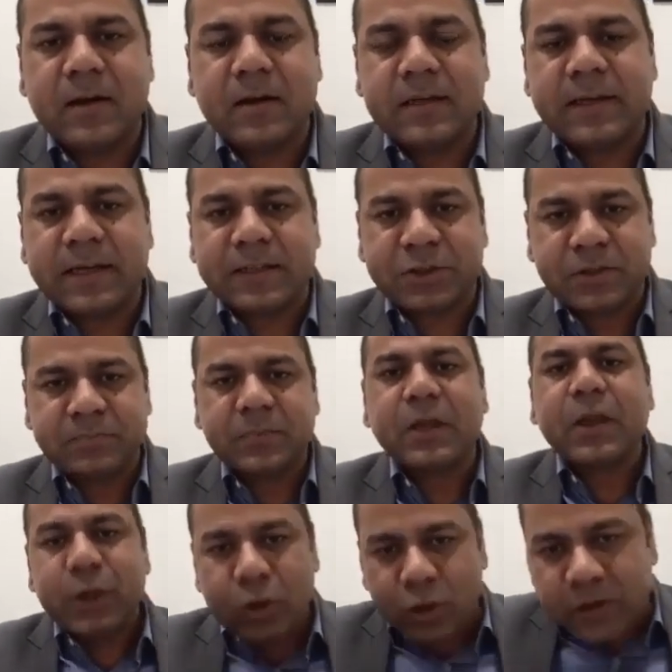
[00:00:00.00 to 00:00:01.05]
detection,
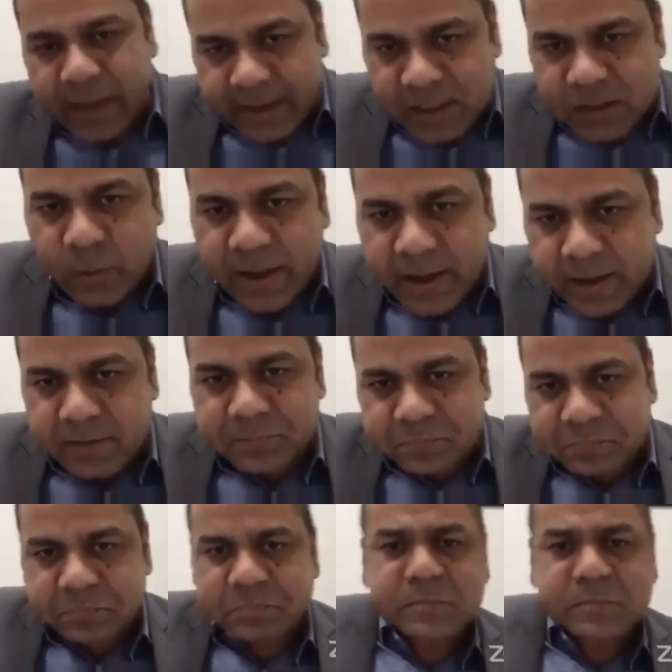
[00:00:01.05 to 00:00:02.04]
that is where